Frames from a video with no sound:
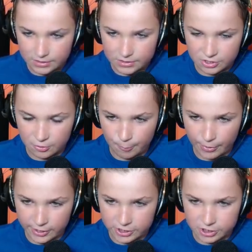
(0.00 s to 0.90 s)
Someone
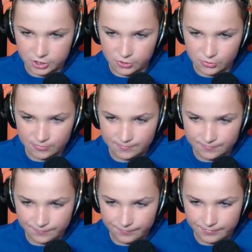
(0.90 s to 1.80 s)
punched you.
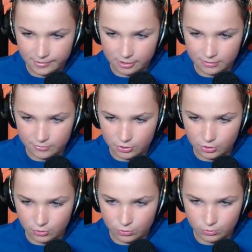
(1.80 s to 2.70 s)
I don't even
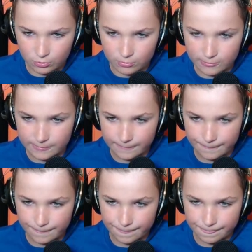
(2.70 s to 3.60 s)
know who.
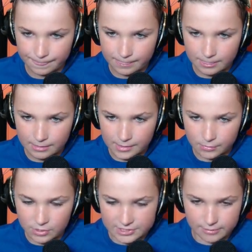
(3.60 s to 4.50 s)

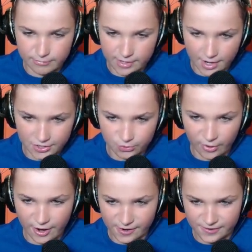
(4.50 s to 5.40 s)
It wasn't me, I swear.